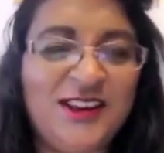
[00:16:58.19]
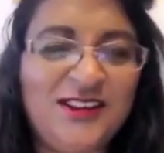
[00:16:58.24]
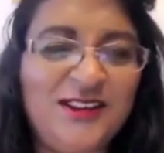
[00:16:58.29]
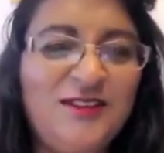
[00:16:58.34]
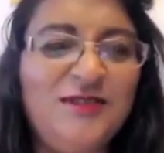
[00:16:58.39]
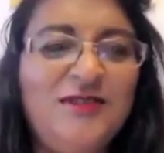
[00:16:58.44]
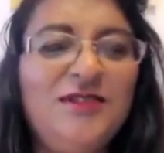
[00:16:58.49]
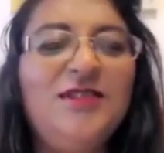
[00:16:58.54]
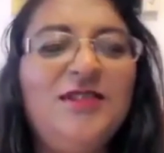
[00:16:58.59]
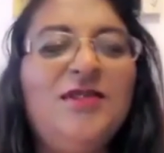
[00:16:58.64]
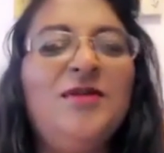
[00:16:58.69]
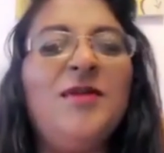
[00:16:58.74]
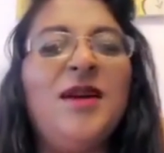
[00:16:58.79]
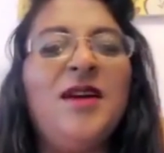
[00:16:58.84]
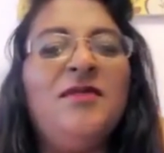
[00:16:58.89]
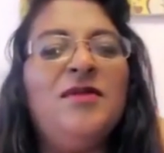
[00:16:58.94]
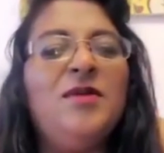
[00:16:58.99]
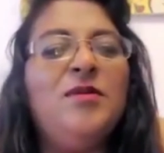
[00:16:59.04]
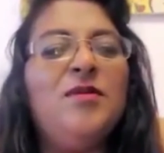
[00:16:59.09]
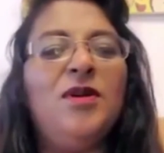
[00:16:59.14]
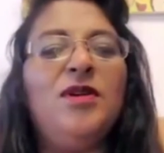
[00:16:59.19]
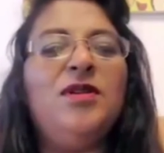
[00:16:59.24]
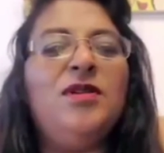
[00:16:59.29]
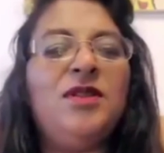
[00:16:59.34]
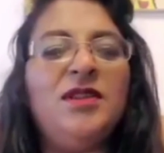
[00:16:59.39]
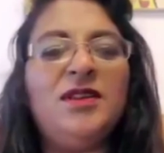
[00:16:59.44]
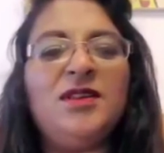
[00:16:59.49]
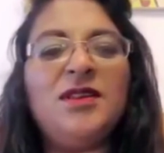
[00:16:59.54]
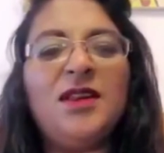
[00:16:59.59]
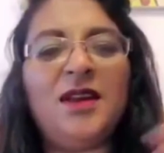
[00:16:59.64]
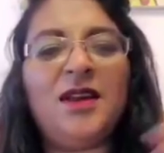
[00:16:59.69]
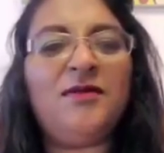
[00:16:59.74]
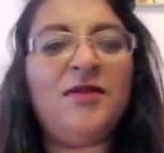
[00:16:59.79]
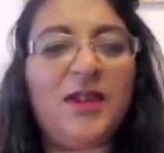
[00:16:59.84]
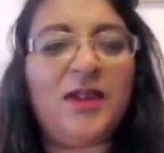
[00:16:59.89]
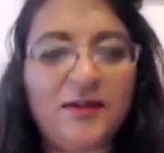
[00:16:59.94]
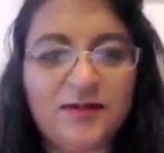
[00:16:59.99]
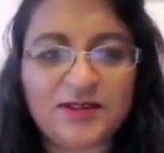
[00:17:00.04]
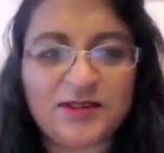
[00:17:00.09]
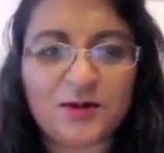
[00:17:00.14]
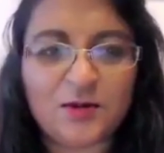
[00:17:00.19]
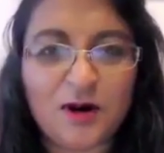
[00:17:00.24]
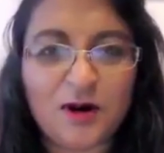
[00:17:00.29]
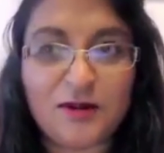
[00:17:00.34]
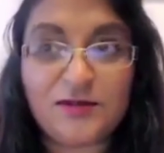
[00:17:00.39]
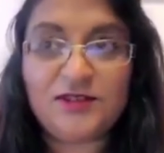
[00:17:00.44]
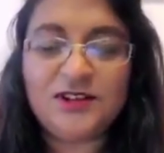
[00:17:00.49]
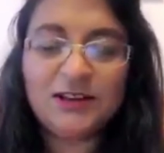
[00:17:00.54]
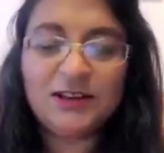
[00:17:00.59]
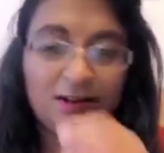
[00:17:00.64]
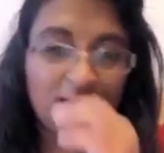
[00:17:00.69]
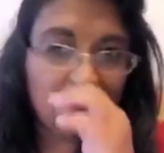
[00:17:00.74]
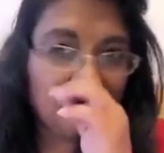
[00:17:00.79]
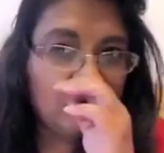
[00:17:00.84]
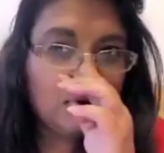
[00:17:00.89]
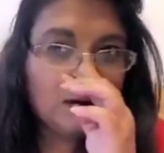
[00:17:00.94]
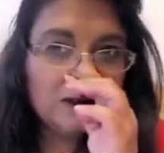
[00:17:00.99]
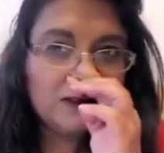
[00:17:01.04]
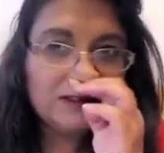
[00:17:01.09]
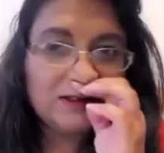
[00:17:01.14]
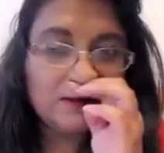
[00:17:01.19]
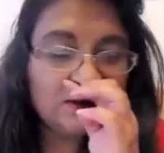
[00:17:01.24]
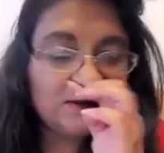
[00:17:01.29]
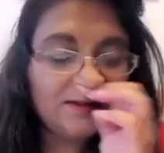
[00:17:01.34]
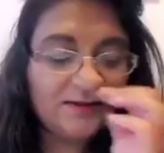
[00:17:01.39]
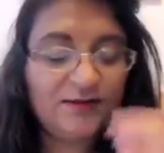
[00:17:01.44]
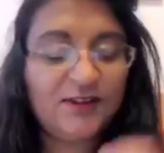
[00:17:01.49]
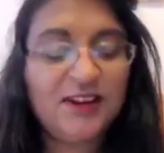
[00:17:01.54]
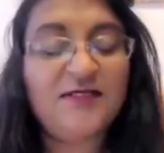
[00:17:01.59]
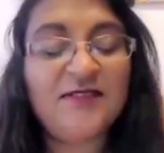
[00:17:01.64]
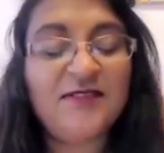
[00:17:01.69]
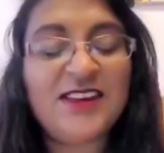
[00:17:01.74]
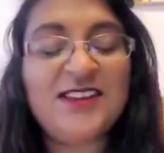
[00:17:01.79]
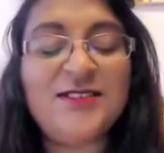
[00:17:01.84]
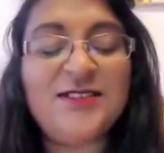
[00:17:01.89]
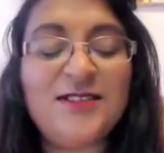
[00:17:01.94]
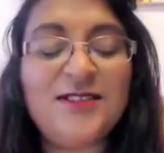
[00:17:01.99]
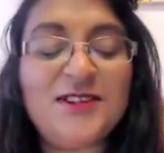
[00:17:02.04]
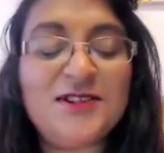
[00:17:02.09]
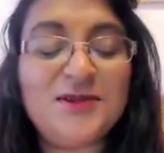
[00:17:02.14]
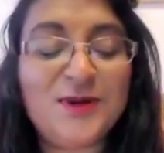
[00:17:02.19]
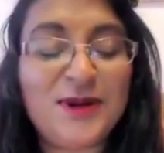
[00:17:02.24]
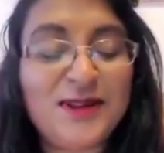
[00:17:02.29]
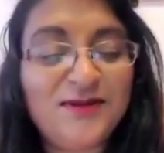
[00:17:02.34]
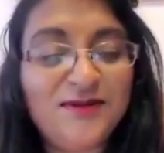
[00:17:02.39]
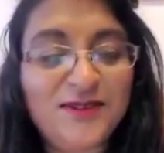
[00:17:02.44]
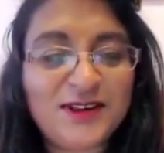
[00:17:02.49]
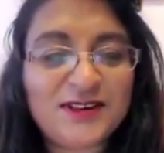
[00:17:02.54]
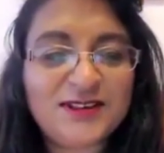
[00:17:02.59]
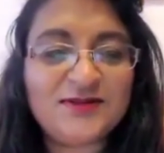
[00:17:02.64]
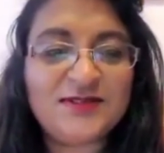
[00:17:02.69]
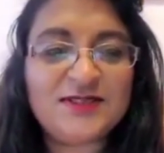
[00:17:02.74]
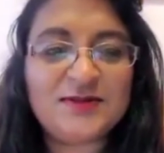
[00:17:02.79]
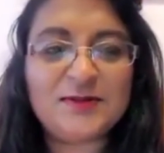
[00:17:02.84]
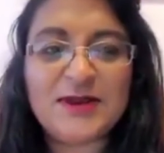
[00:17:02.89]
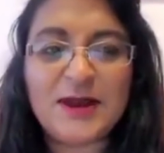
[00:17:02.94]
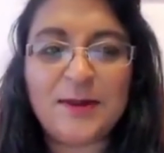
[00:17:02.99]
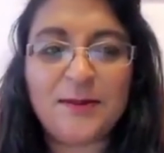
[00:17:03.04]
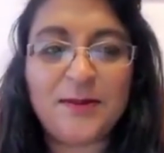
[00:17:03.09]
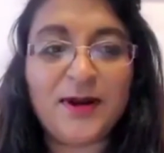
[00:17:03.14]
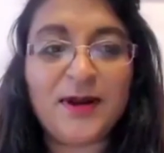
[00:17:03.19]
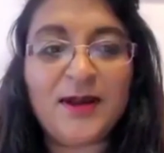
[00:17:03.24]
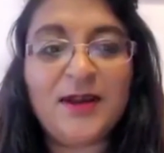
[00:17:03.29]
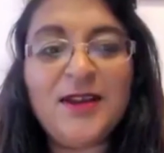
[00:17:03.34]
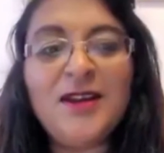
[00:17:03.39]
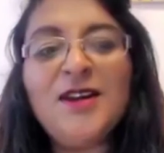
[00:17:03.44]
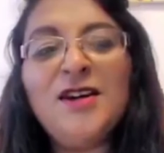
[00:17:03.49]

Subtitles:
I don't do them every month. It's ever so often. So it's a free event on the 21st of September.